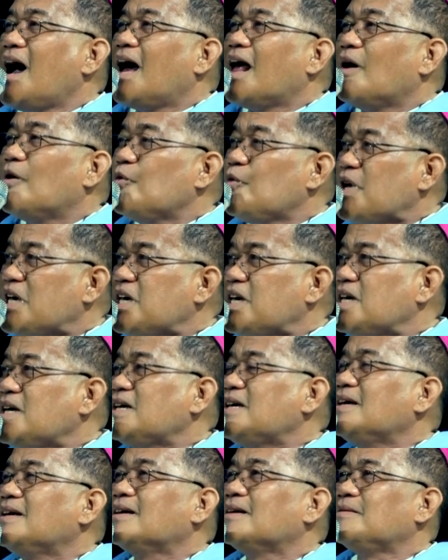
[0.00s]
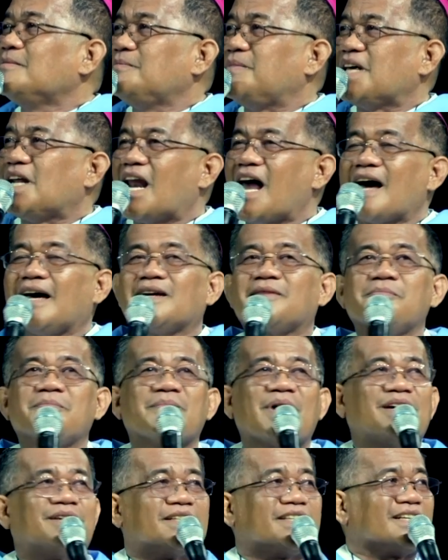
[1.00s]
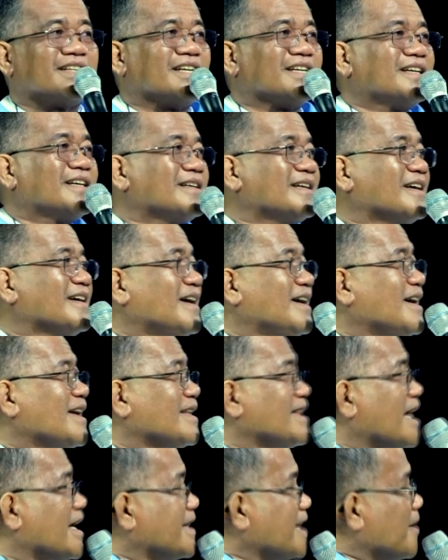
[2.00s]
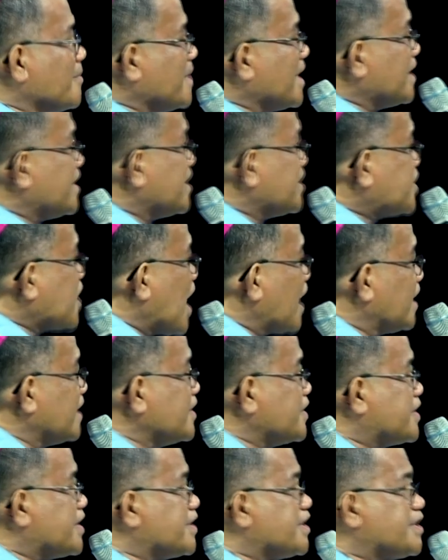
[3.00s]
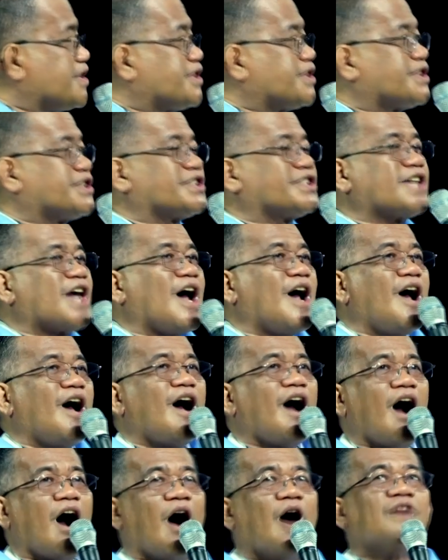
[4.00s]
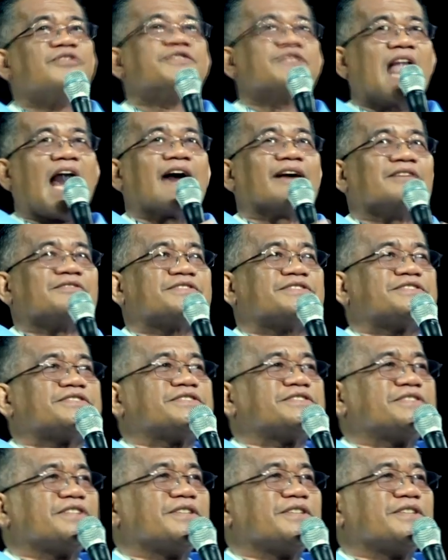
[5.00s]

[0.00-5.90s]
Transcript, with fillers: we be like Mary, that amid the challenges of life,